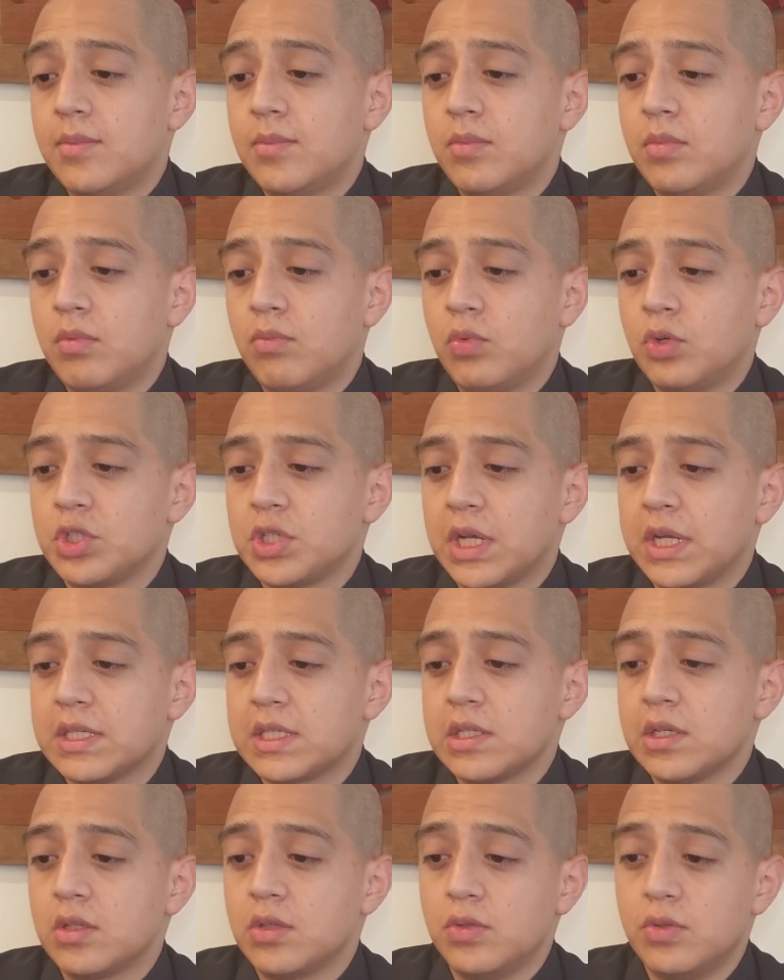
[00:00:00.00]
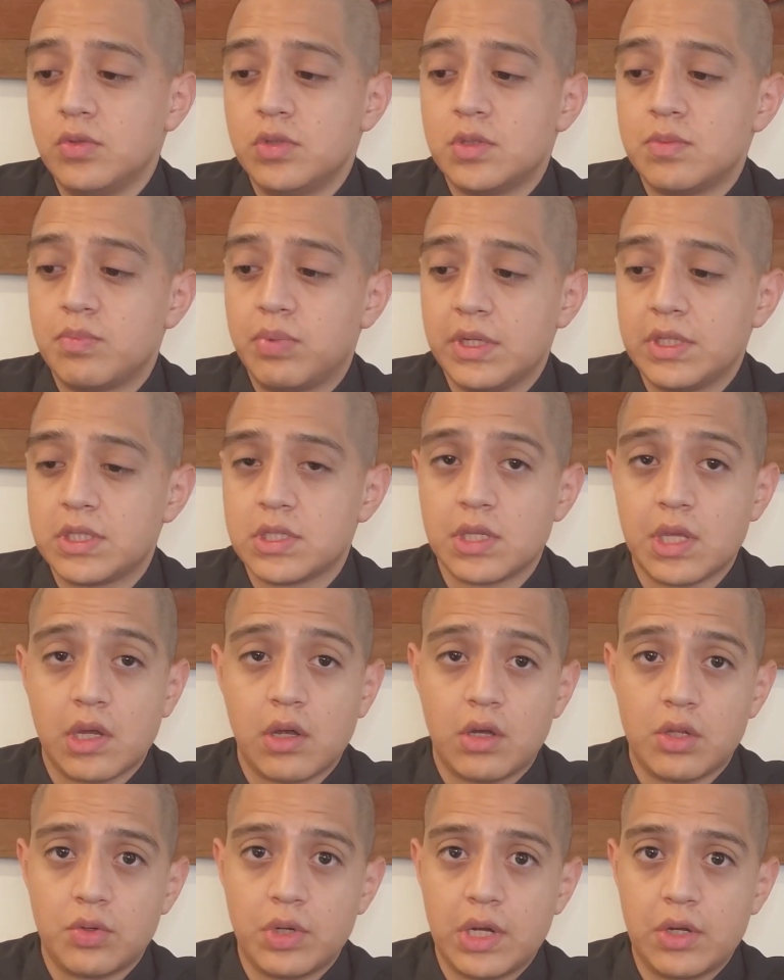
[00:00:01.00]
which I guess includes places like
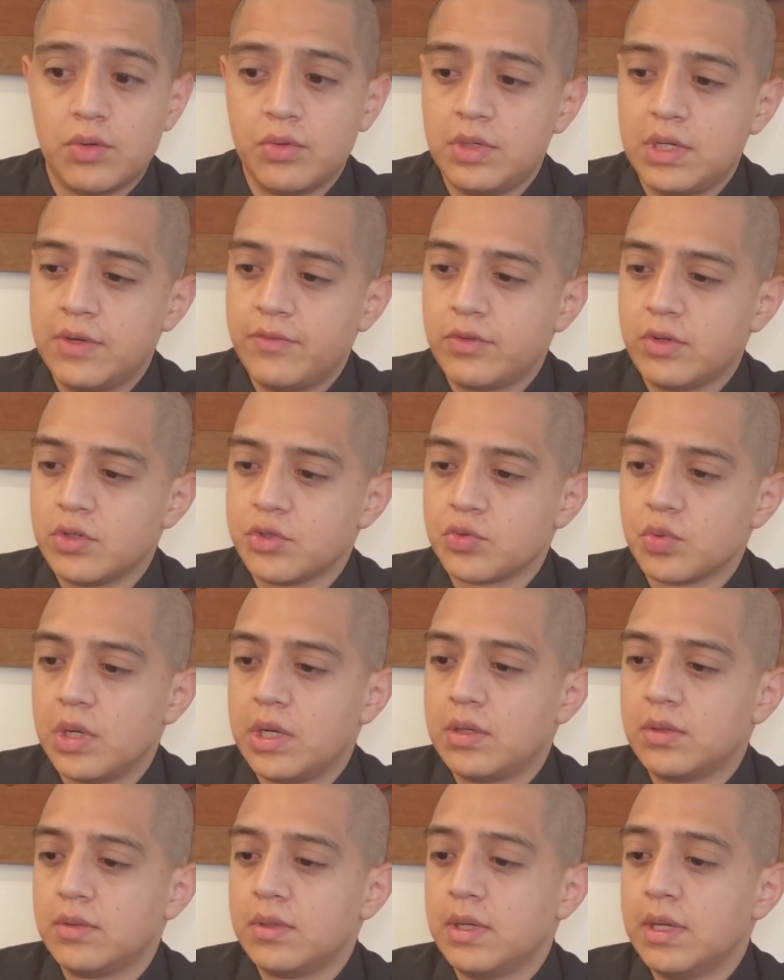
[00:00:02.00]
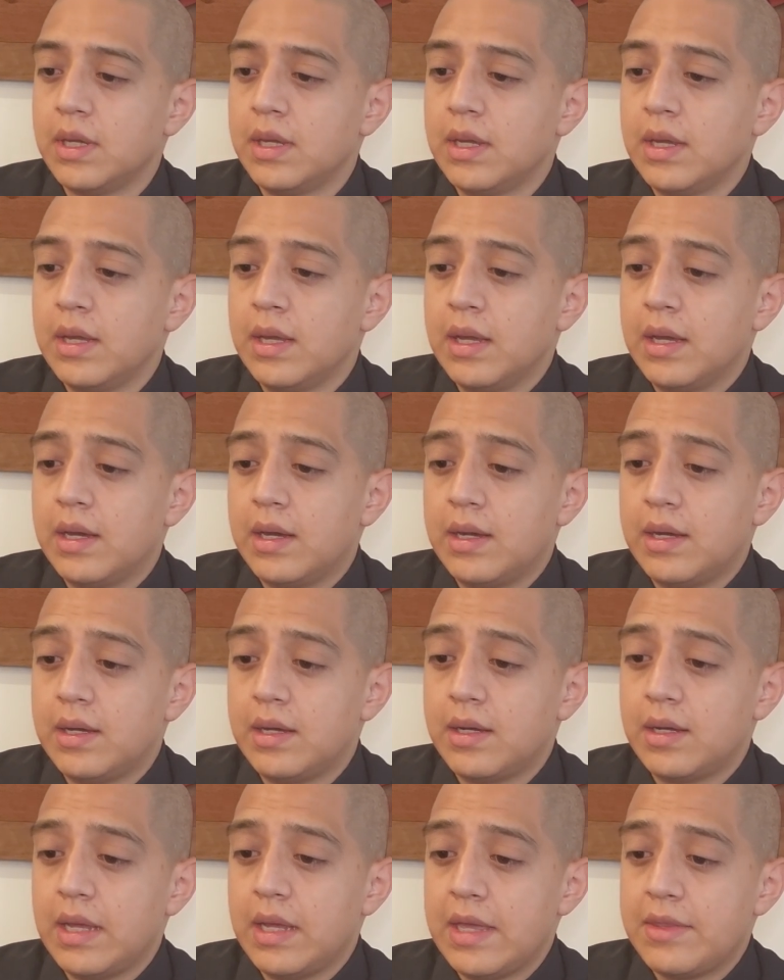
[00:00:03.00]
Colorado and Denver as well.
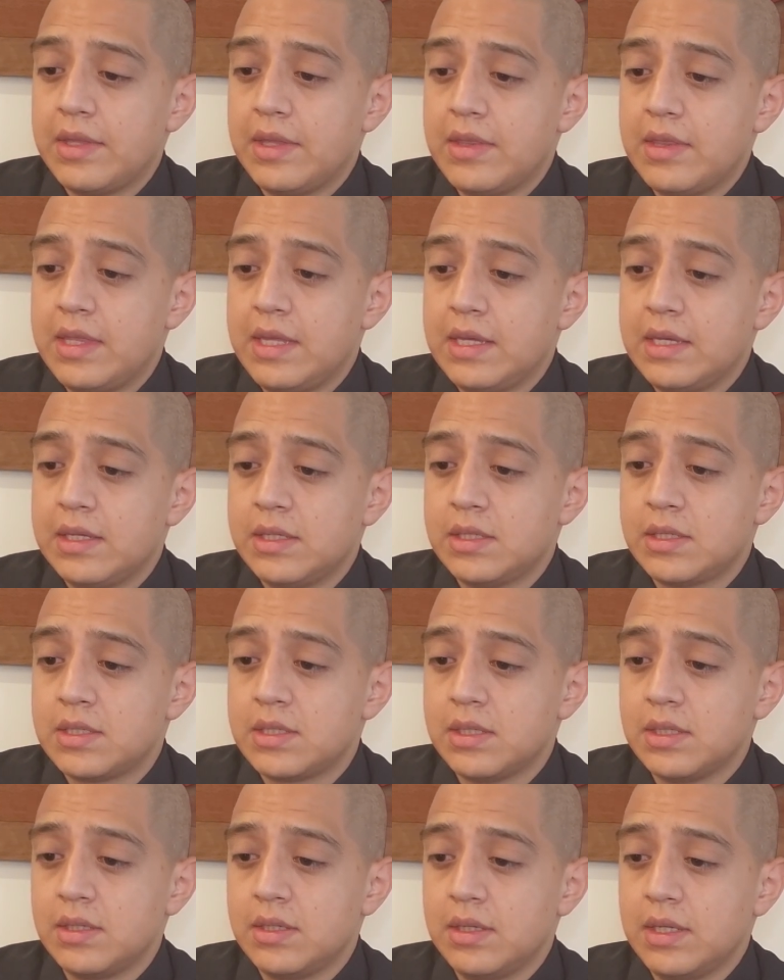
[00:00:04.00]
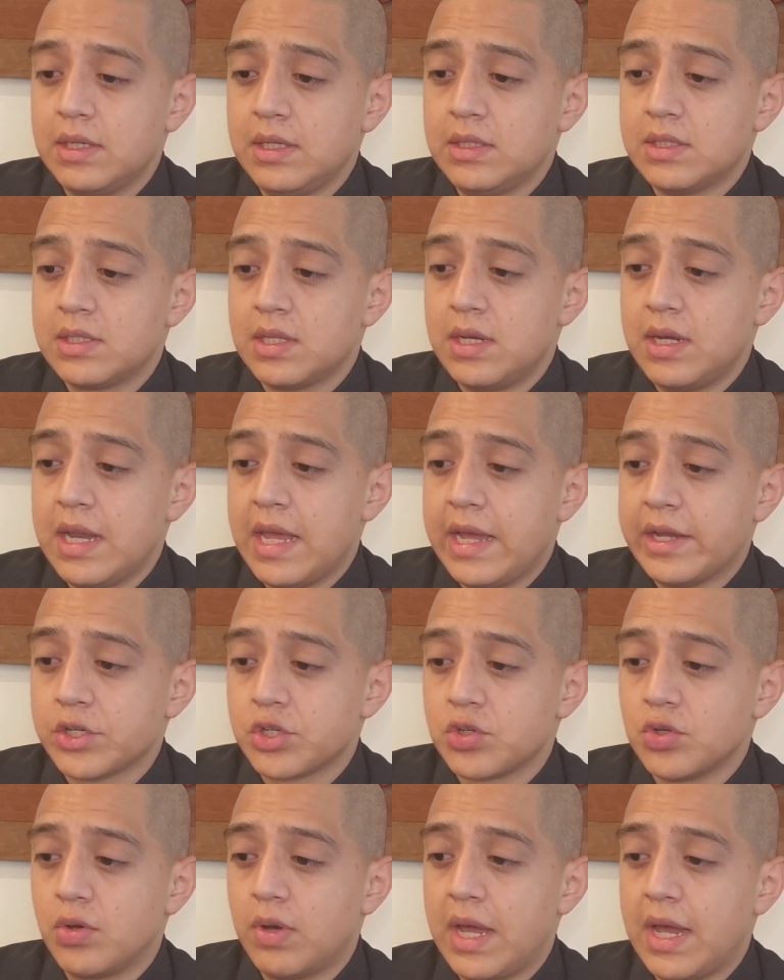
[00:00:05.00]
And then this is the
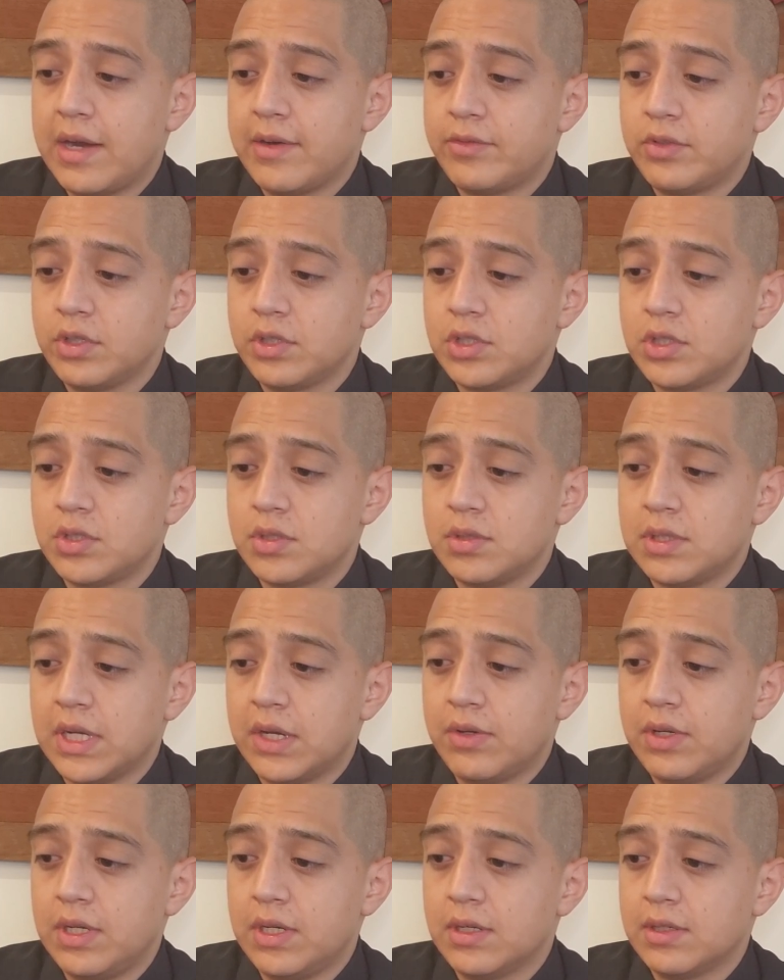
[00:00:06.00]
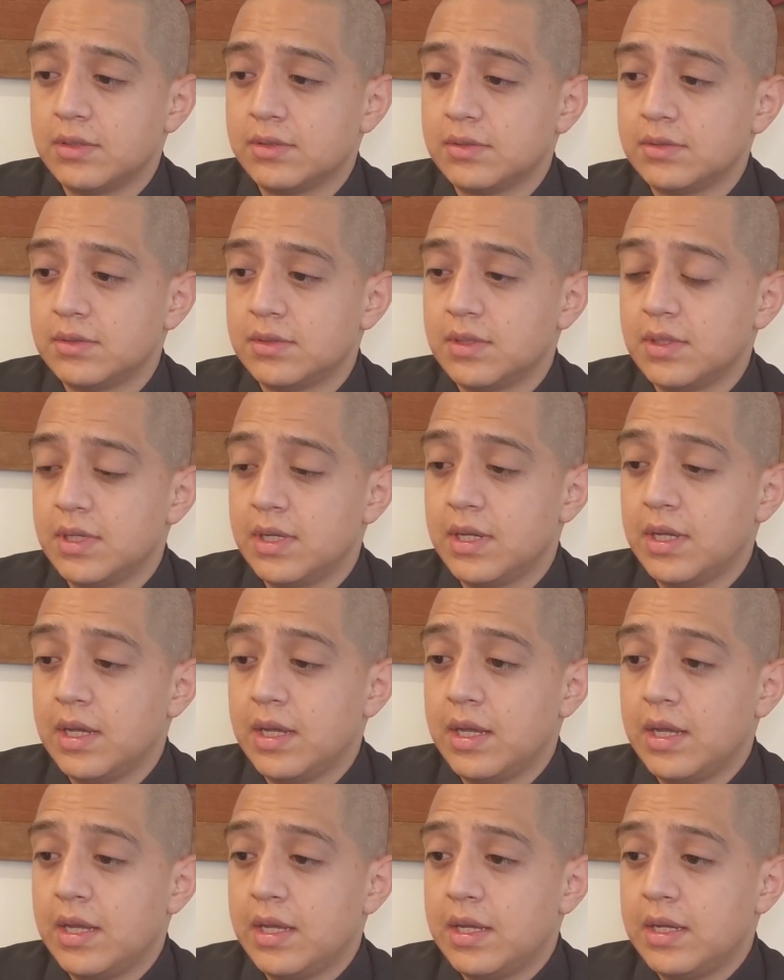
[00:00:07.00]
national average down here.
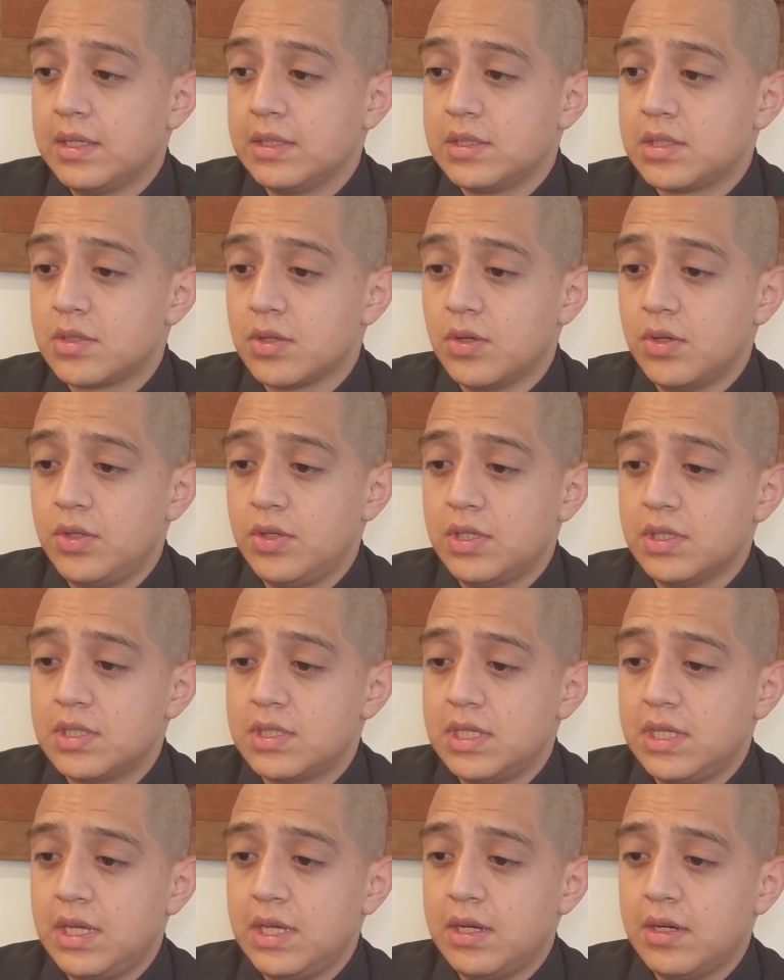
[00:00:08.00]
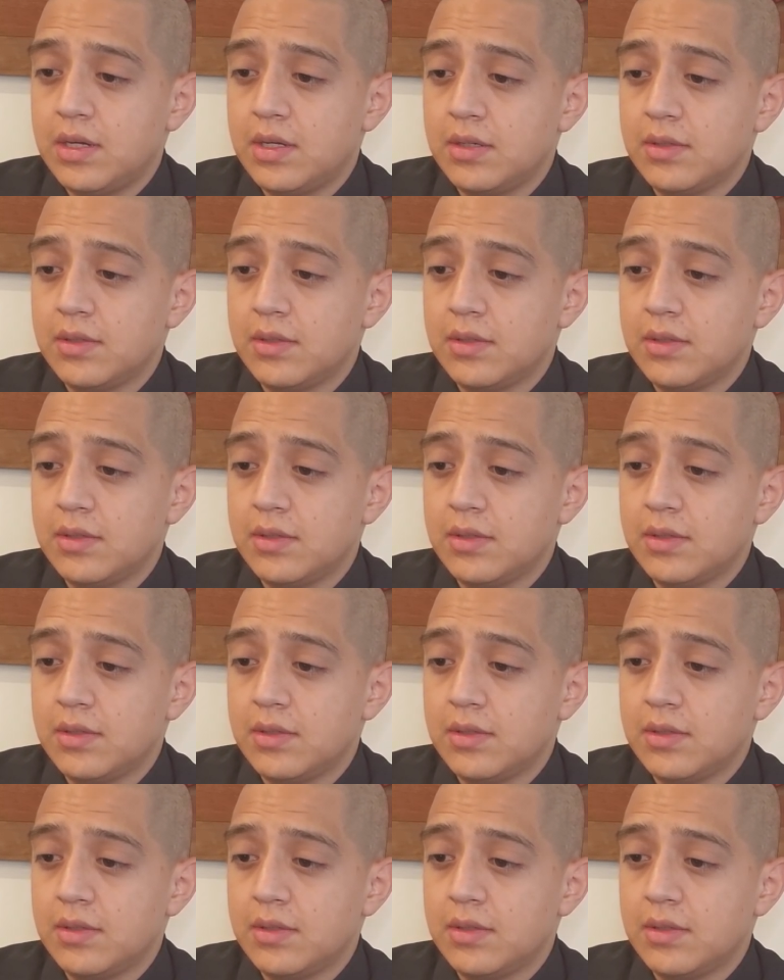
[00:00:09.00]
And so you can see here,